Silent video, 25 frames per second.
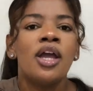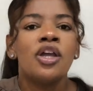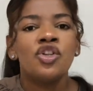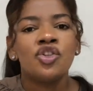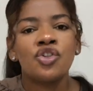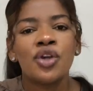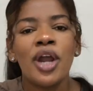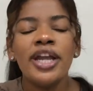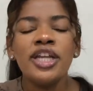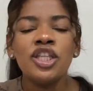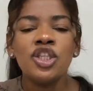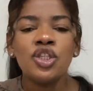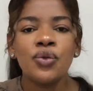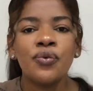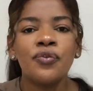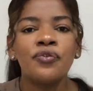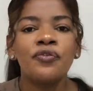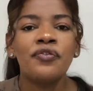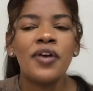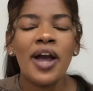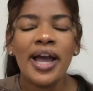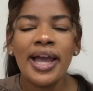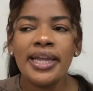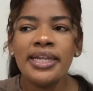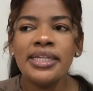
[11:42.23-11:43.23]
try to
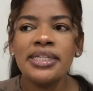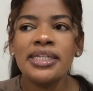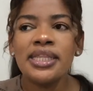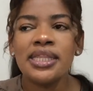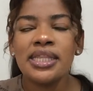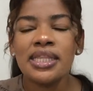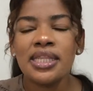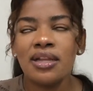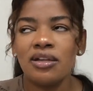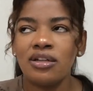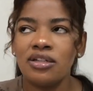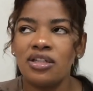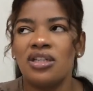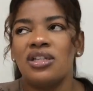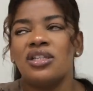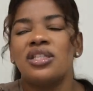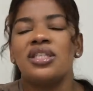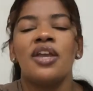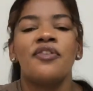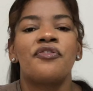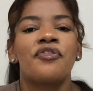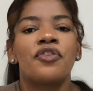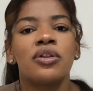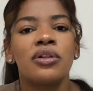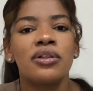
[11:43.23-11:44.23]
find
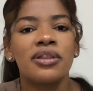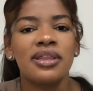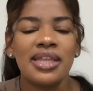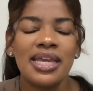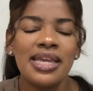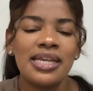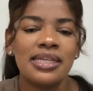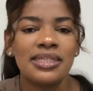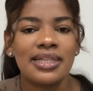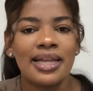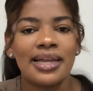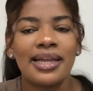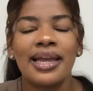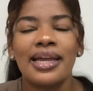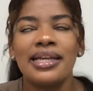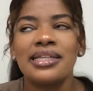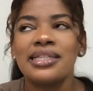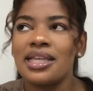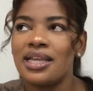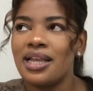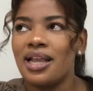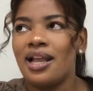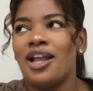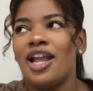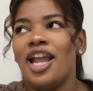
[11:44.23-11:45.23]
several things. Like, guys,
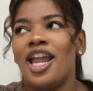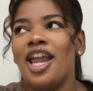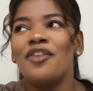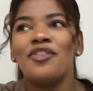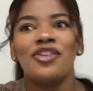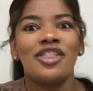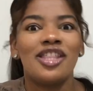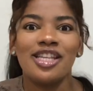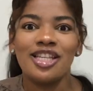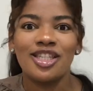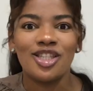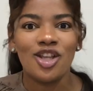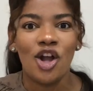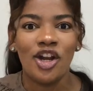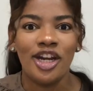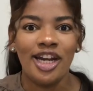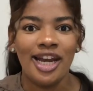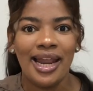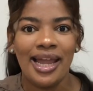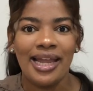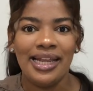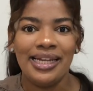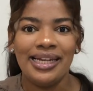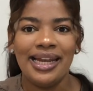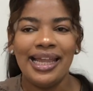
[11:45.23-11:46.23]
everything is
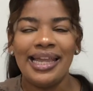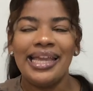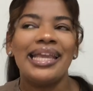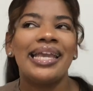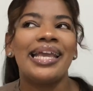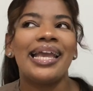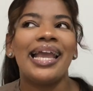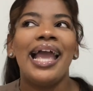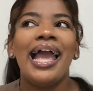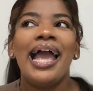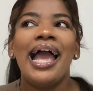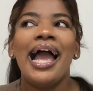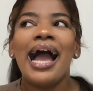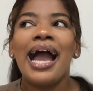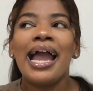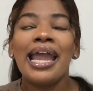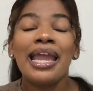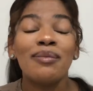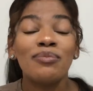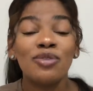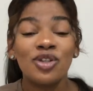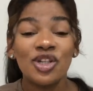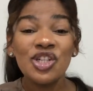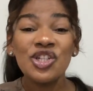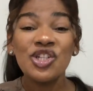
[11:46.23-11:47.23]
online. Like, I
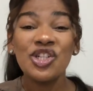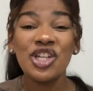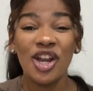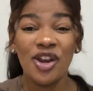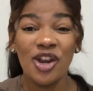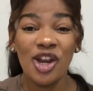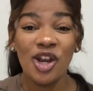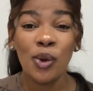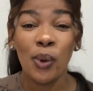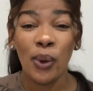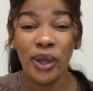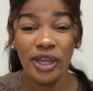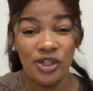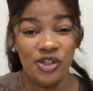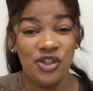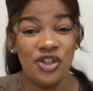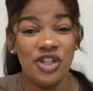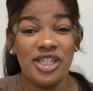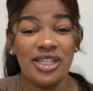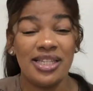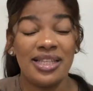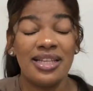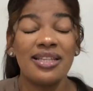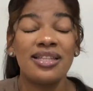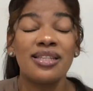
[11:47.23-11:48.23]
am just sharing
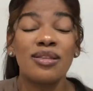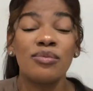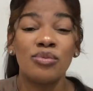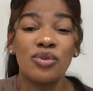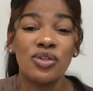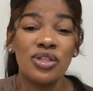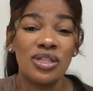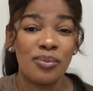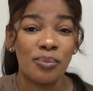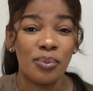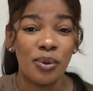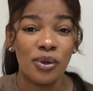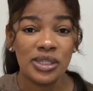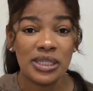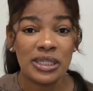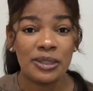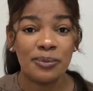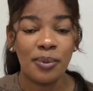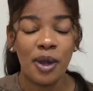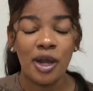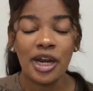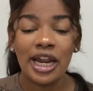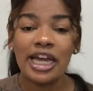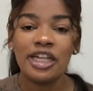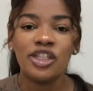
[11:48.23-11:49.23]
questions. That's the most important
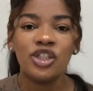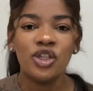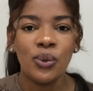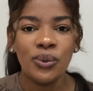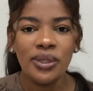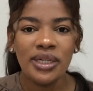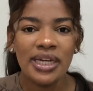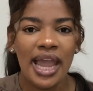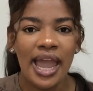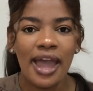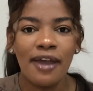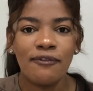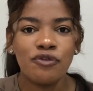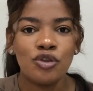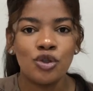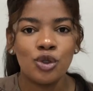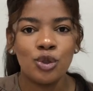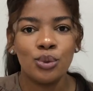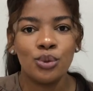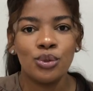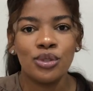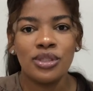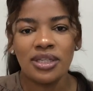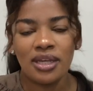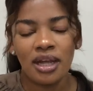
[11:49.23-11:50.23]
part. I don't have
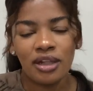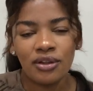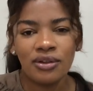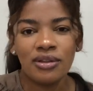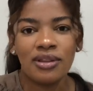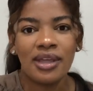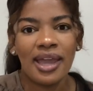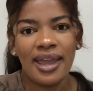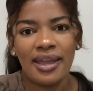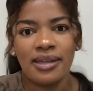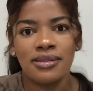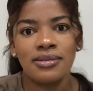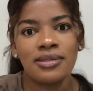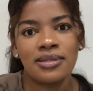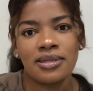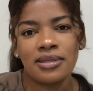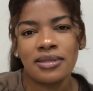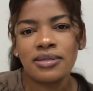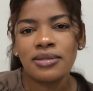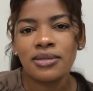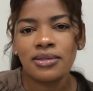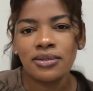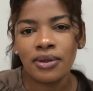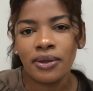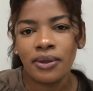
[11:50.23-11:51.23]
to tell you the
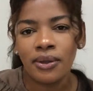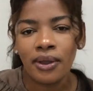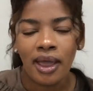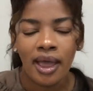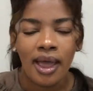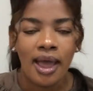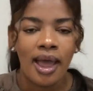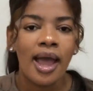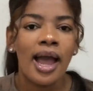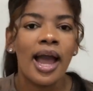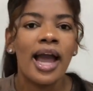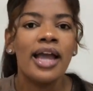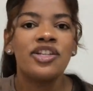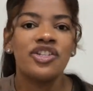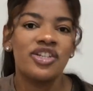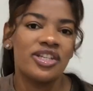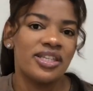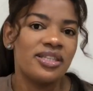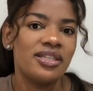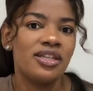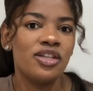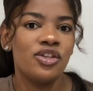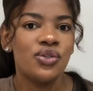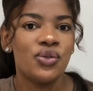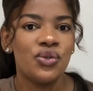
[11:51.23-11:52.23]
answers, you know. I
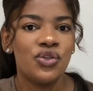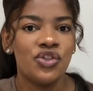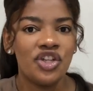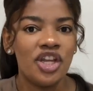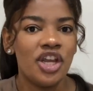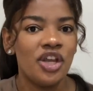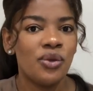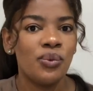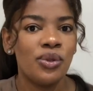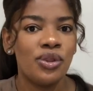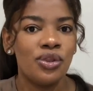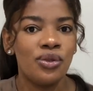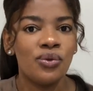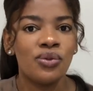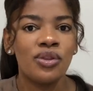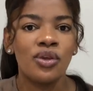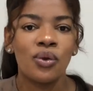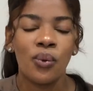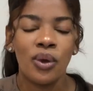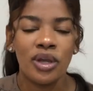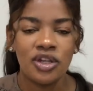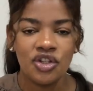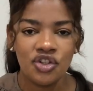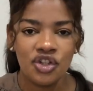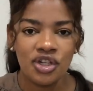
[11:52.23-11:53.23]
just need to share with you the
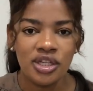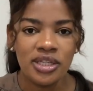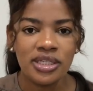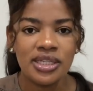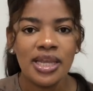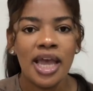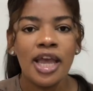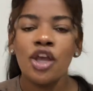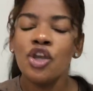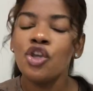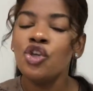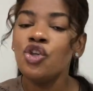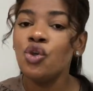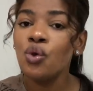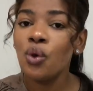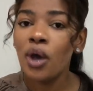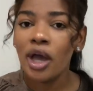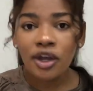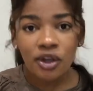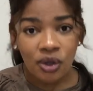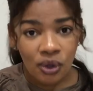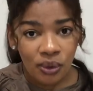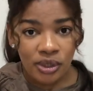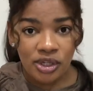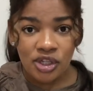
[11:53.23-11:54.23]
questions. You
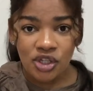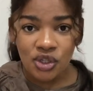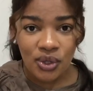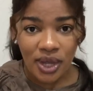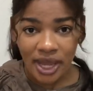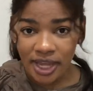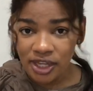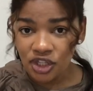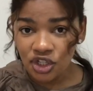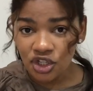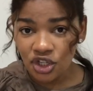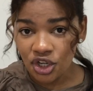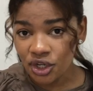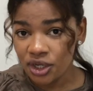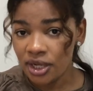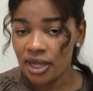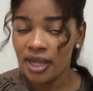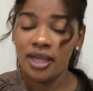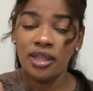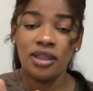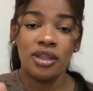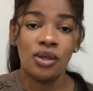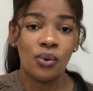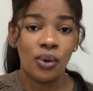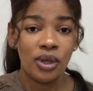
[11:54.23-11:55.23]
are going to answer
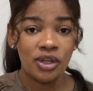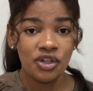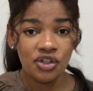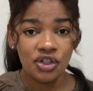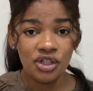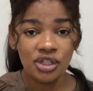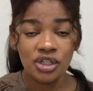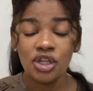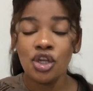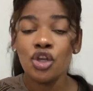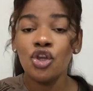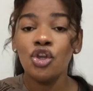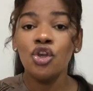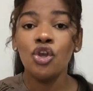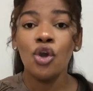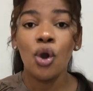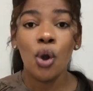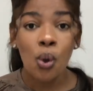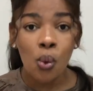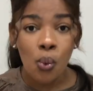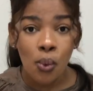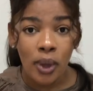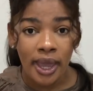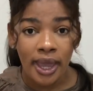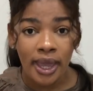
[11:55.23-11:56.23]
the questions
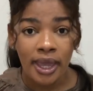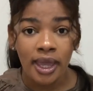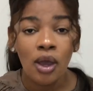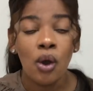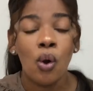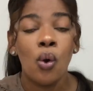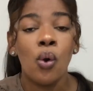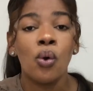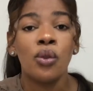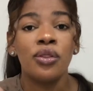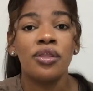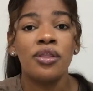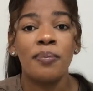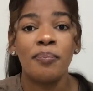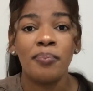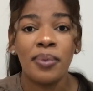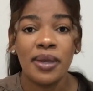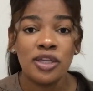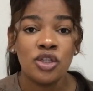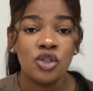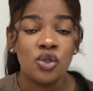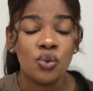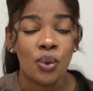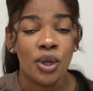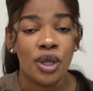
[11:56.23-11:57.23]
your way or the
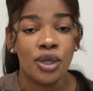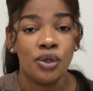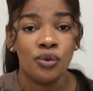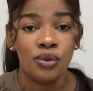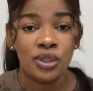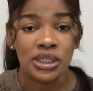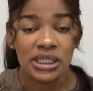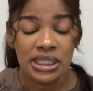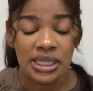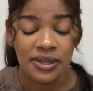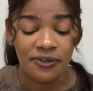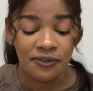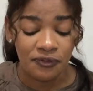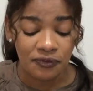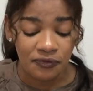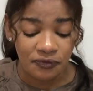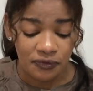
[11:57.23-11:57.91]
best way you see